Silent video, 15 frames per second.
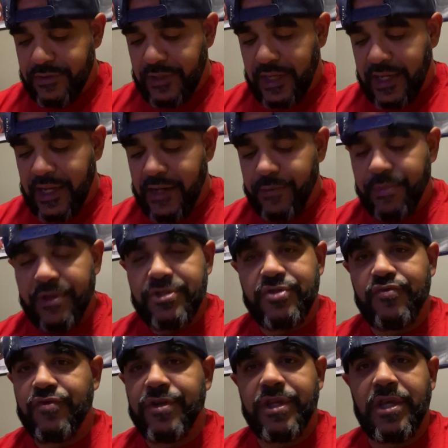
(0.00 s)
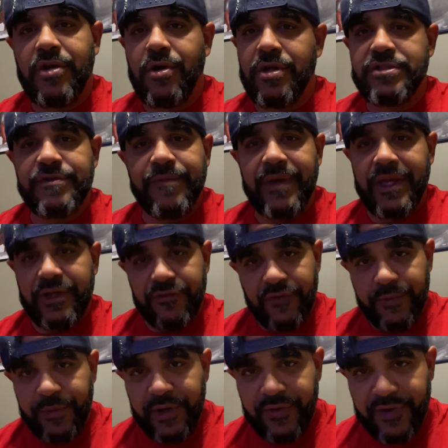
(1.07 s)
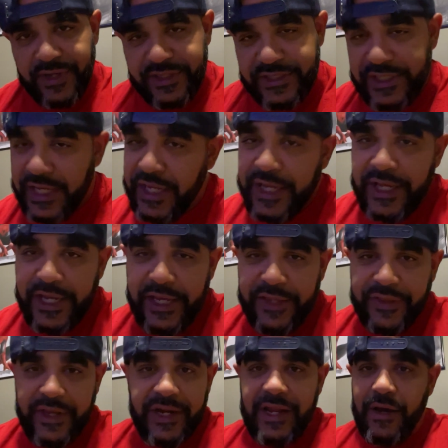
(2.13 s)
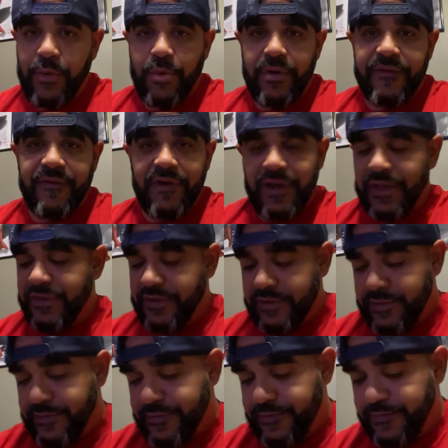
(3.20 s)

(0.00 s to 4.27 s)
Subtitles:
I got a bunch of rookie cards of Manny Ramirez, and they're not worth nothing.